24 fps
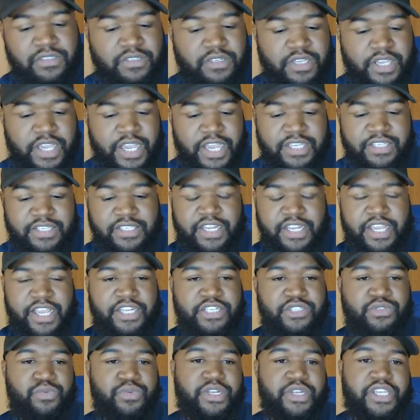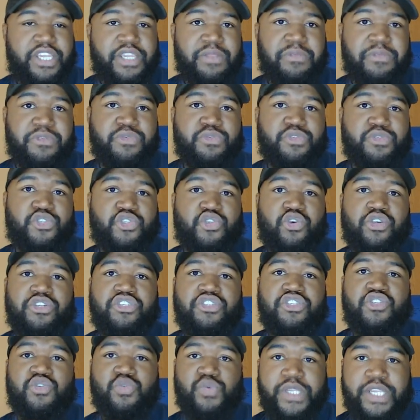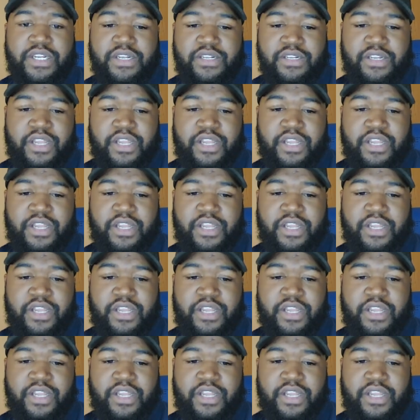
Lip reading: guys, today I just wanted to keep this one short and sweet.